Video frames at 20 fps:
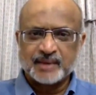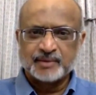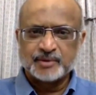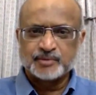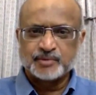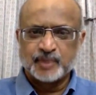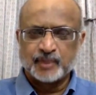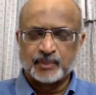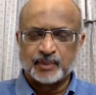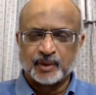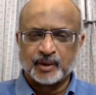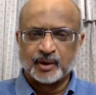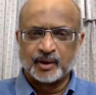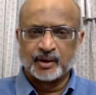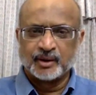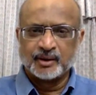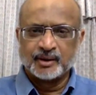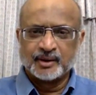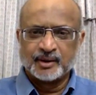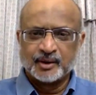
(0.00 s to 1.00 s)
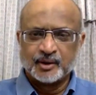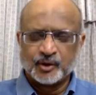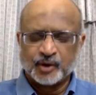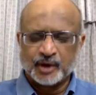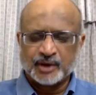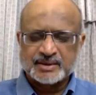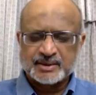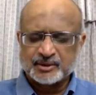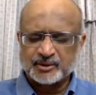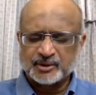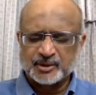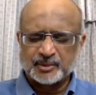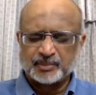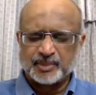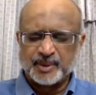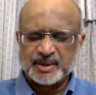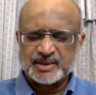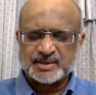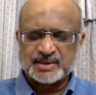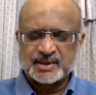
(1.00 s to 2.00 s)
people look at some of the
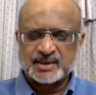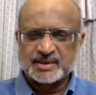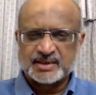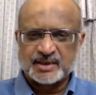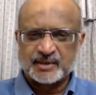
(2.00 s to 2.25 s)
pieces and say,